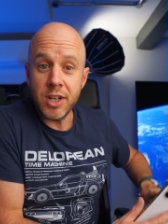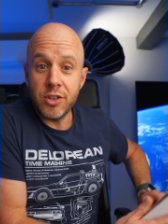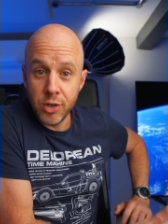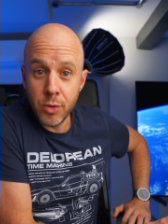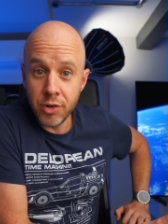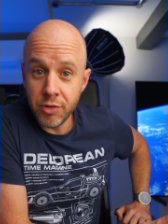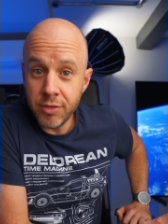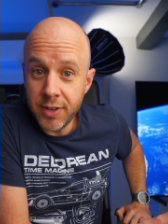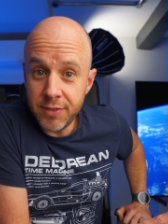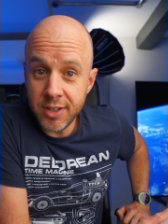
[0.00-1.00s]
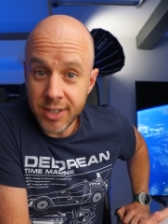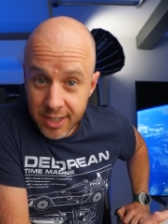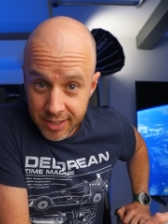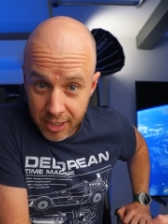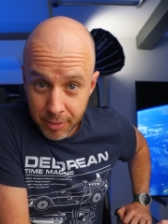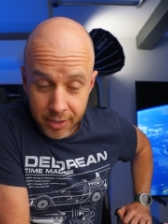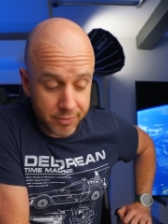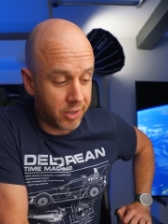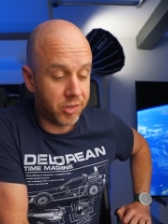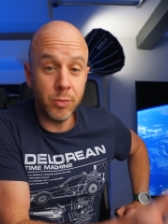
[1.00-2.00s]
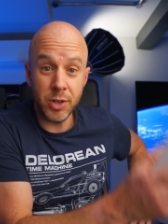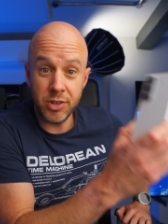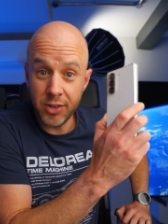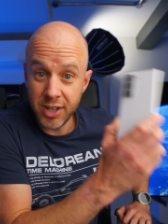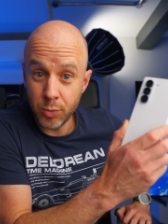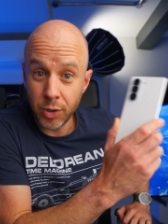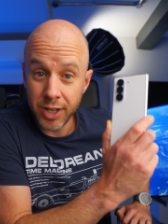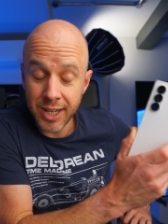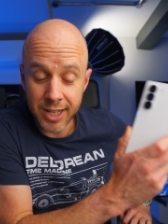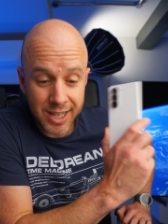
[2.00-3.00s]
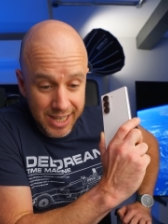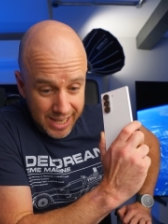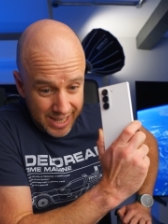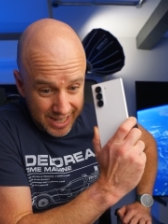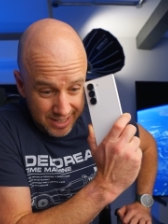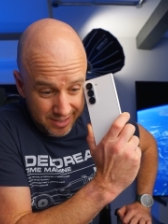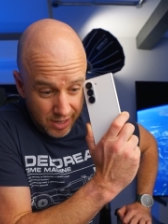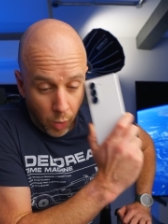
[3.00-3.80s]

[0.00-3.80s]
the 256 gigabyte version, which is this one here, is